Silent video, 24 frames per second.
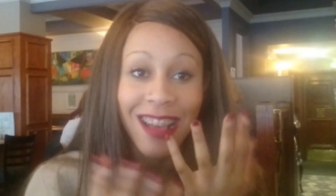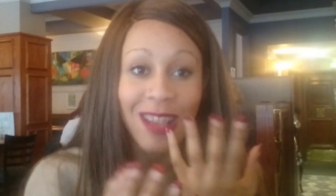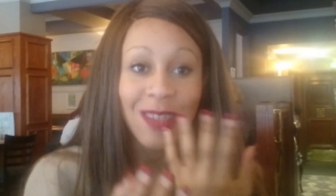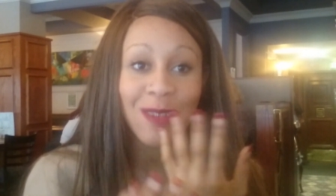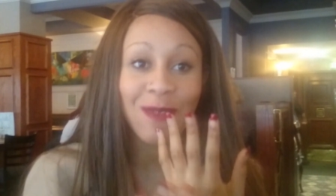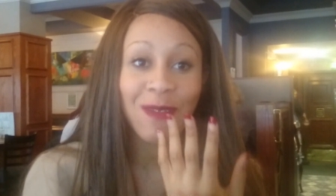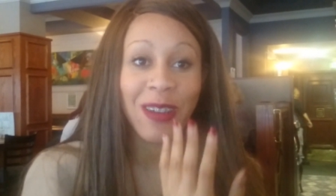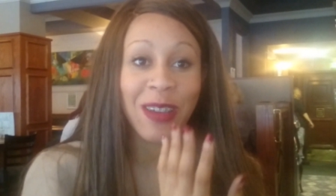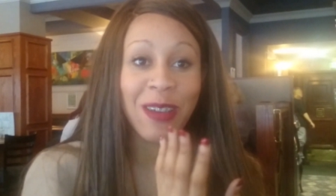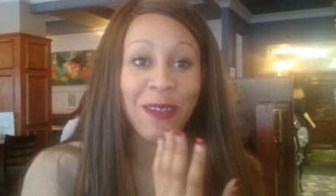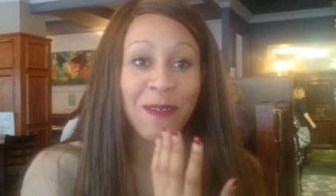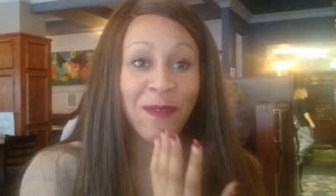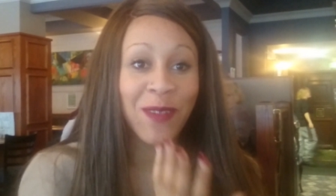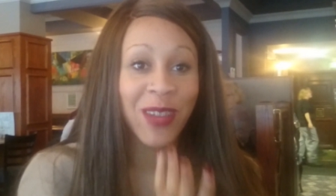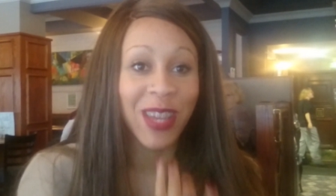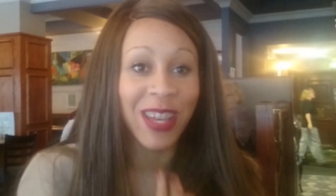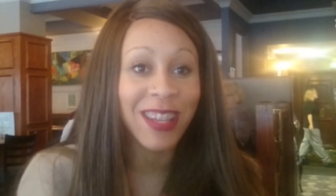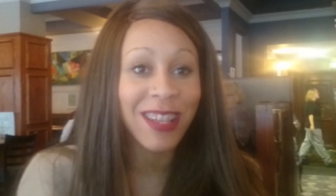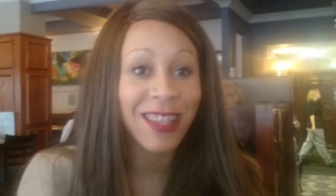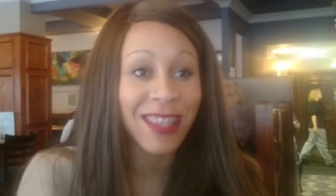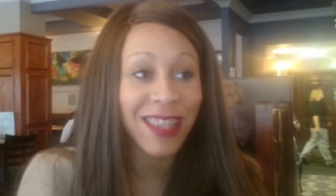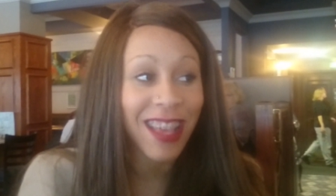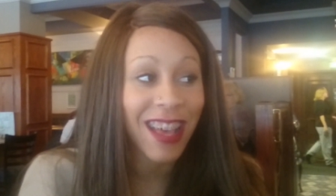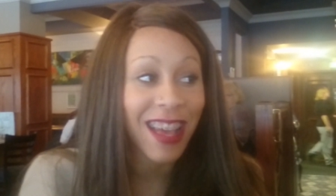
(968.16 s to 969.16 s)
That's what it
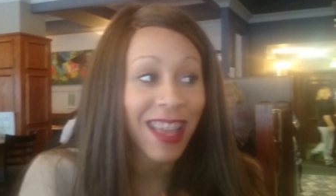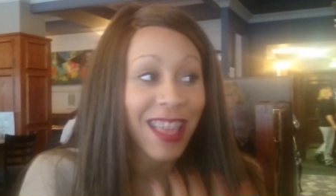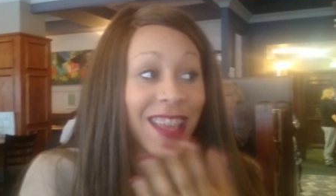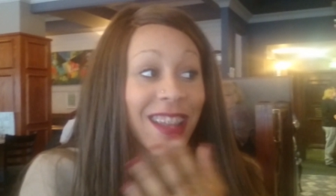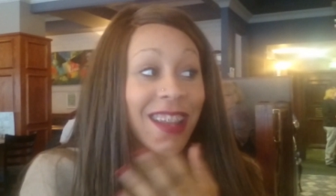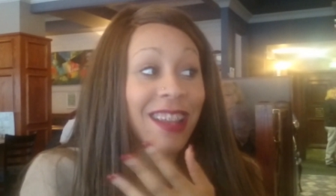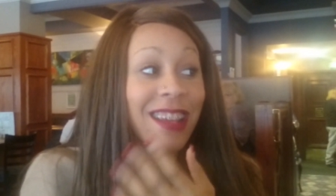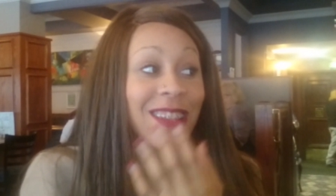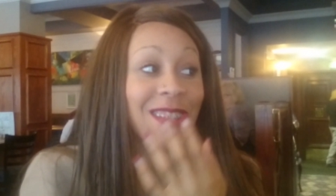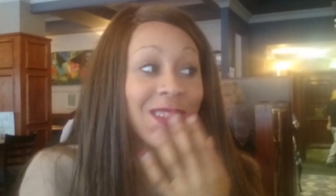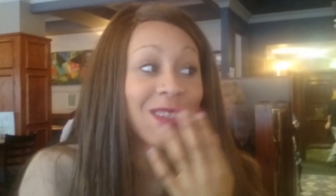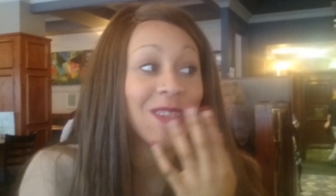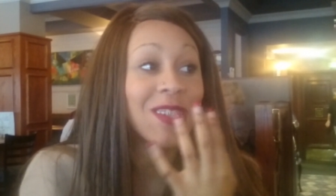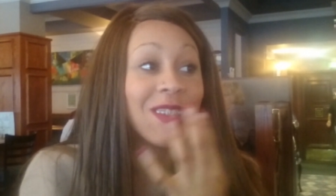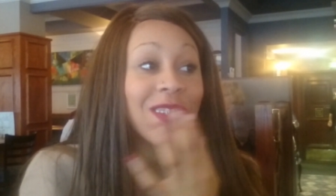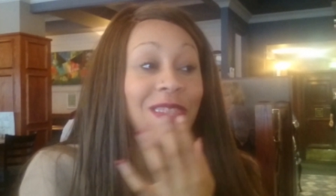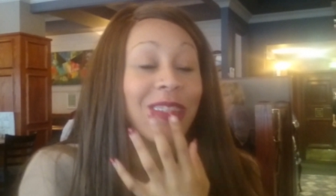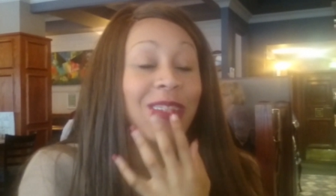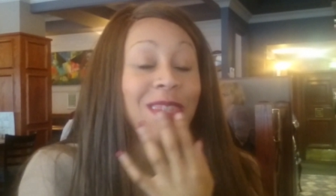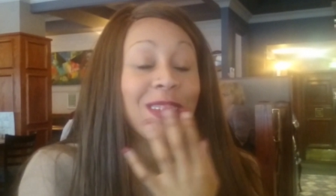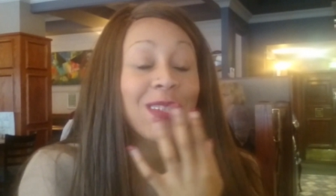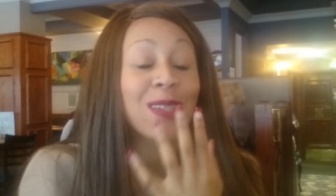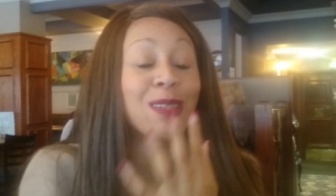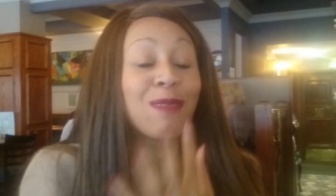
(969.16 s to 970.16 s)
feels like, and it doesn't
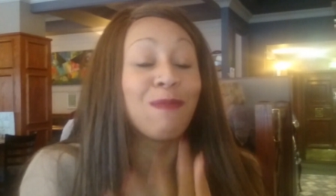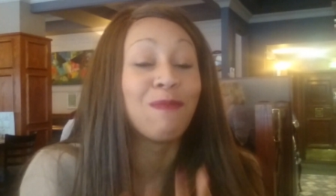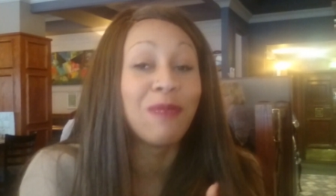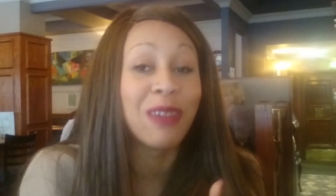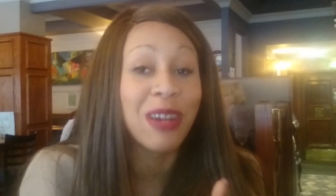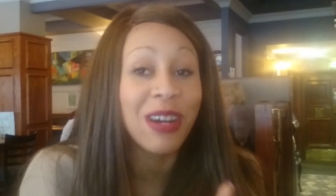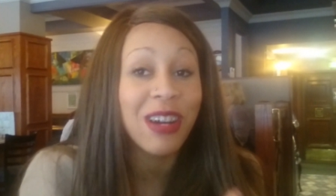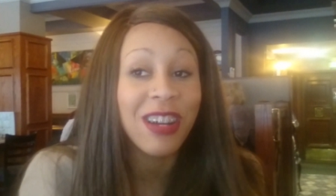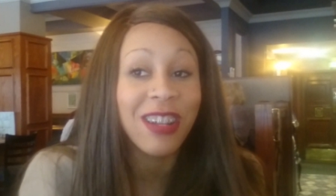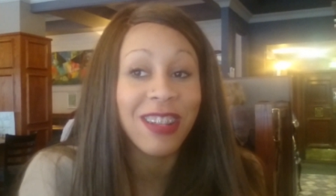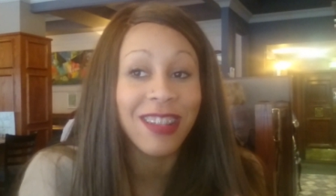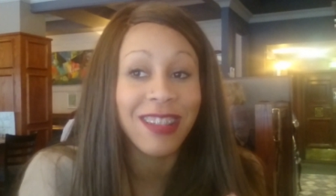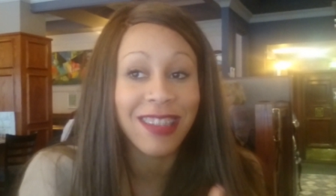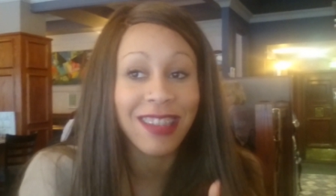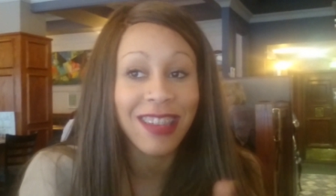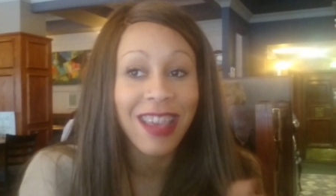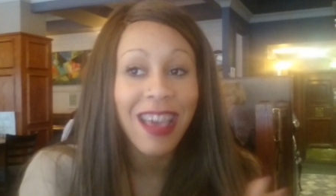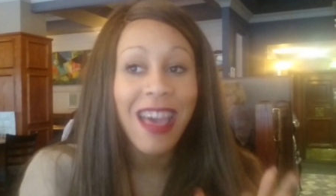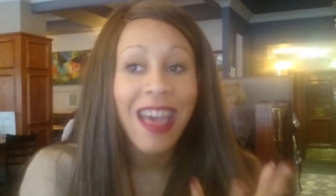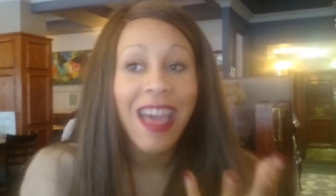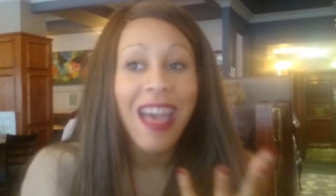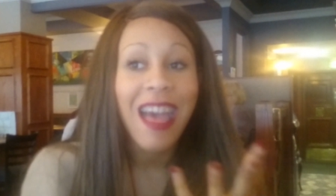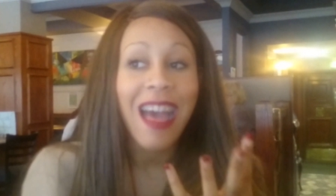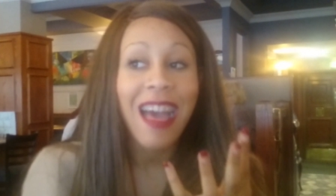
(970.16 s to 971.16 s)
smudge,
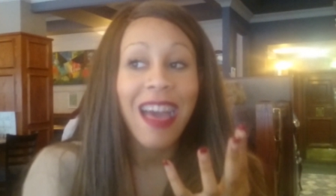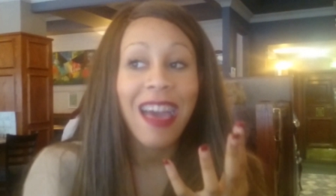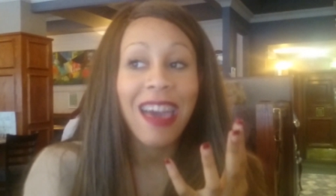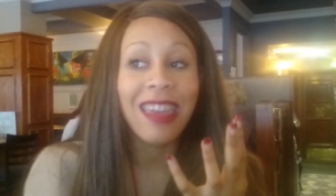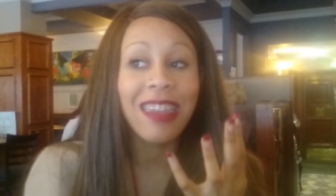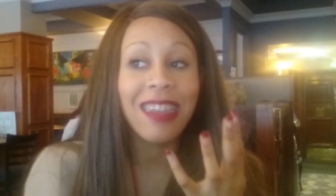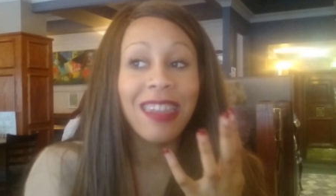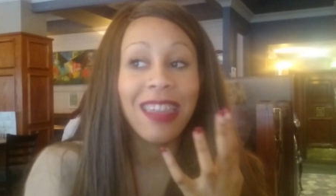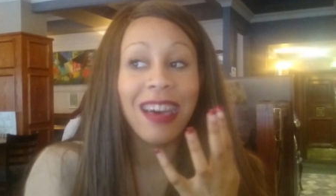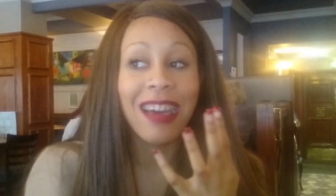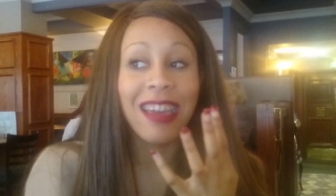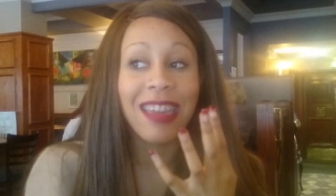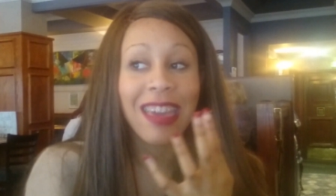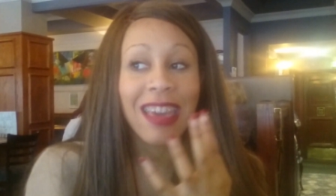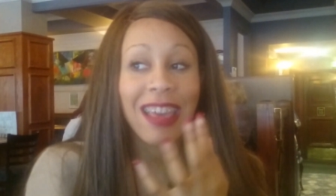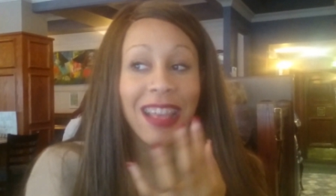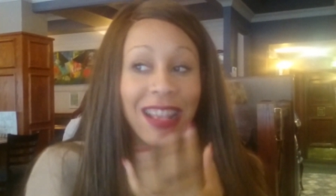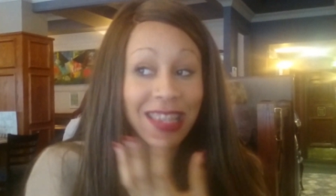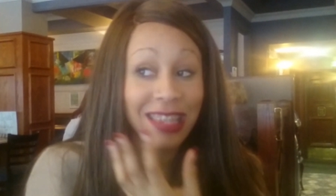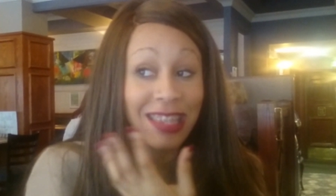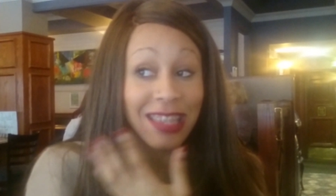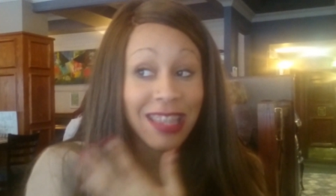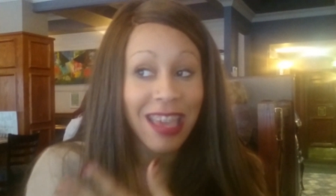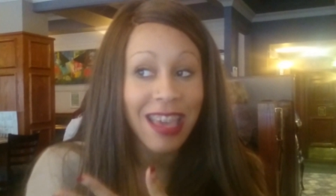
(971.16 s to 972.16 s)
and like it
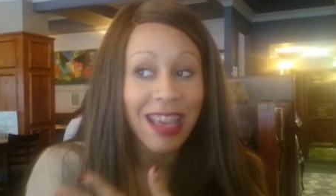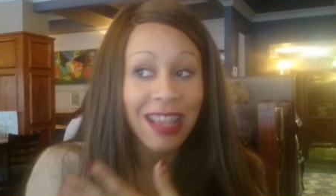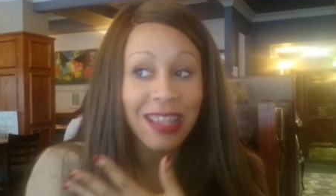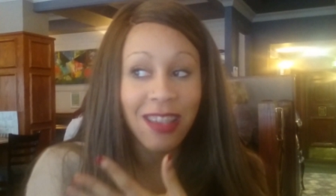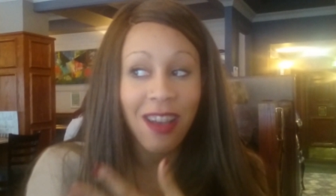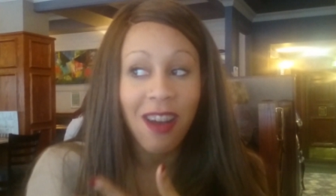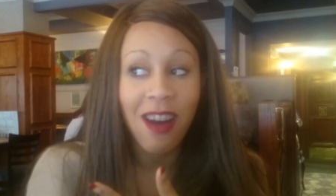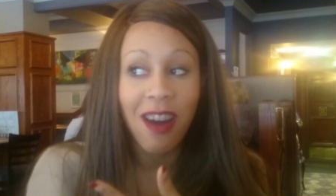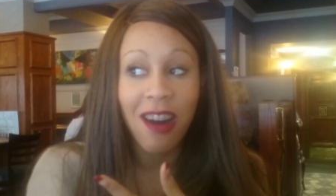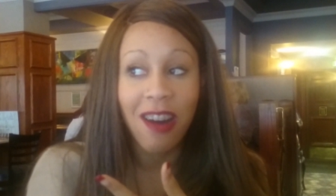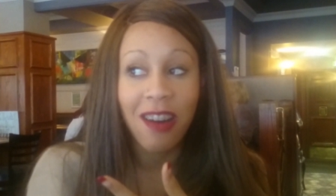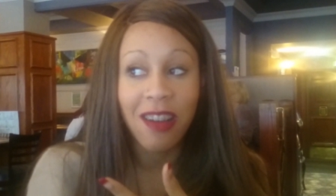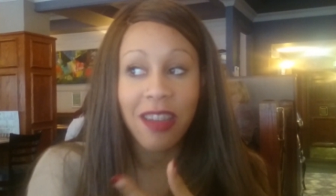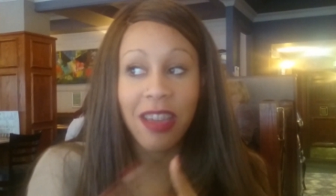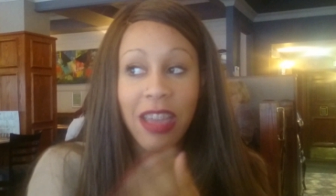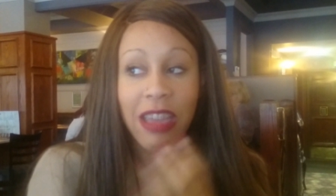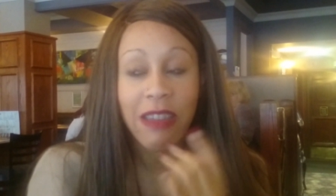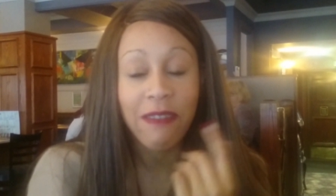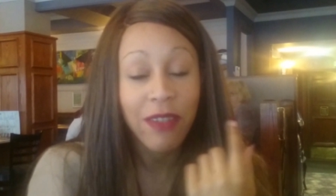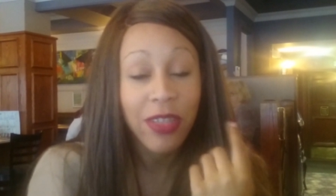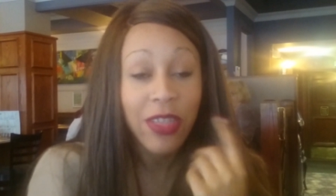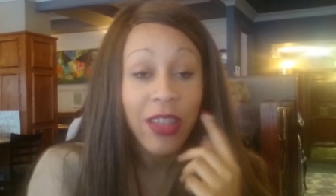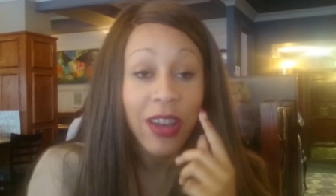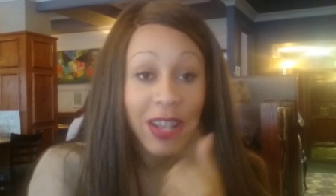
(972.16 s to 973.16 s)
stays on
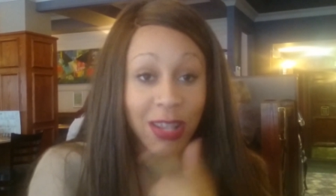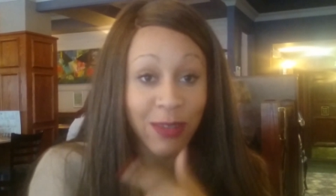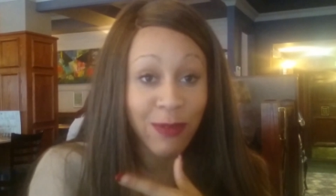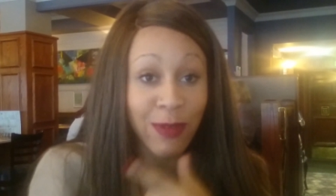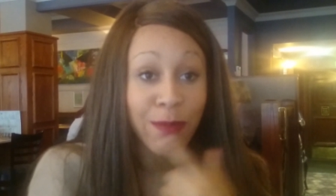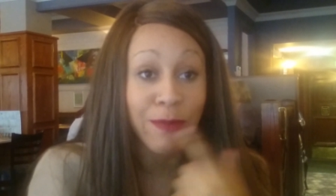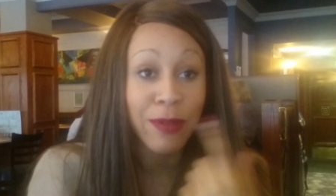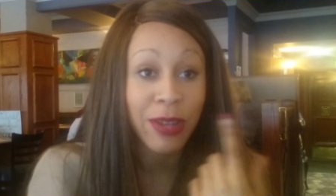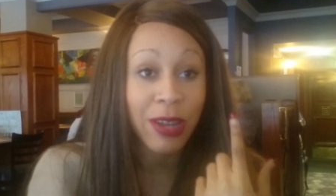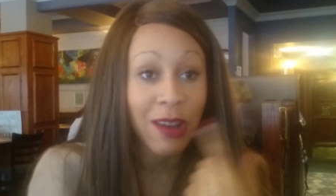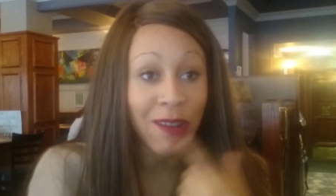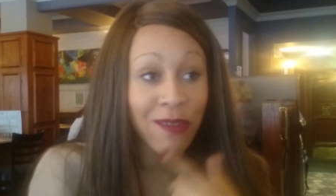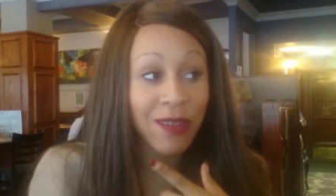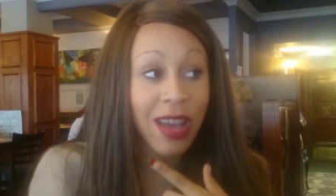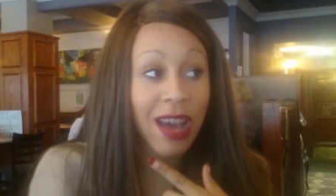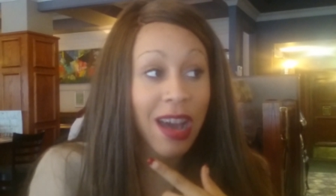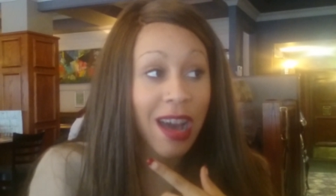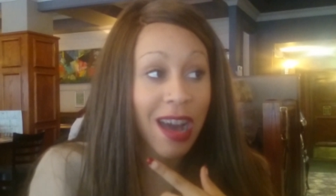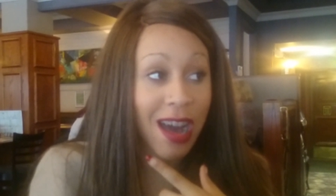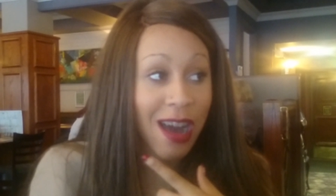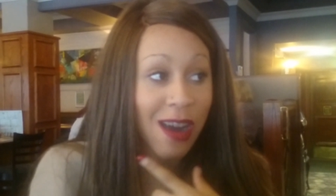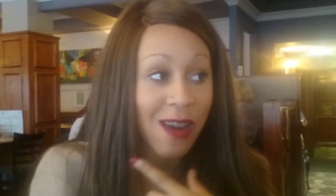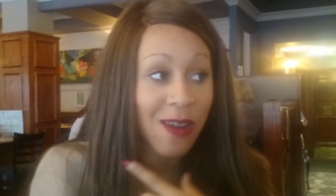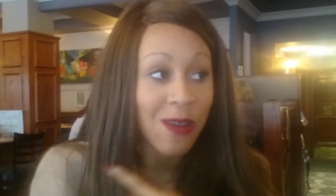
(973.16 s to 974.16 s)
even though it's rubbing off
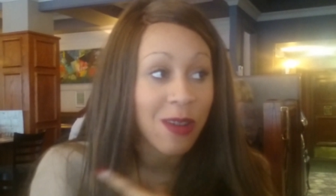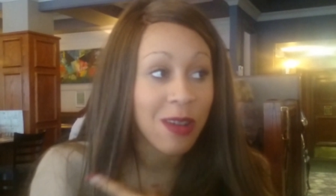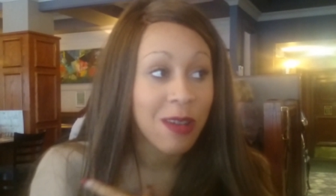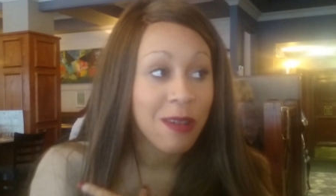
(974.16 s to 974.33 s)
now.